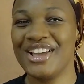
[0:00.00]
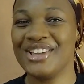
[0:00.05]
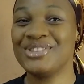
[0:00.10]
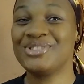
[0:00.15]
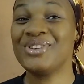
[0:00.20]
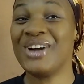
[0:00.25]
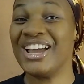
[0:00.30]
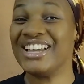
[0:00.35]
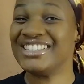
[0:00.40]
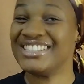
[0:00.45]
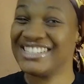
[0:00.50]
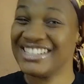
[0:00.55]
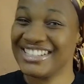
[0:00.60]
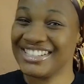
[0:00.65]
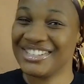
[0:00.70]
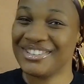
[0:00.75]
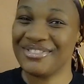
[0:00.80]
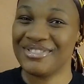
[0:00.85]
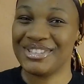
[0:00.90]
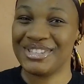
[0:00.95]
So I
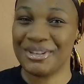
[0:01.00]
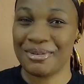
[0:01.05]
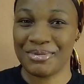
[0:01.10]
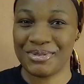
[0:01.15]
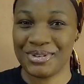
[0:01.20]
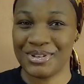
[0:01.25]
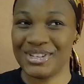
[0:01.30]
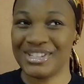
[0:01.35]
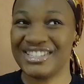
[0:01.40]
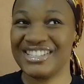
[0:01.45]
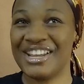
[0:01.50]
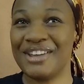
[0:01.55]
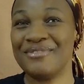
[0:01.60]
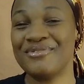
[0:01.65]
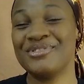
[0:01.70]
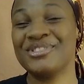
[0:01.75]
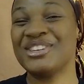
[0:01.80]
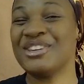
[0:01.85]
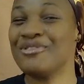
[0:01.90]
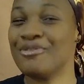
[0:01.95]
think the receptionist not
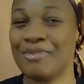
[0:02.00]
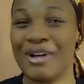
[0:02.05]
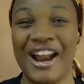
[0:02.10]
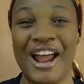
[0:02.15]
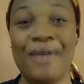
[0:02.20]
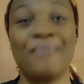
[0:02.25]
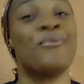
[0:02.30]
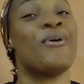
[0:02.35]
even gave him an eye,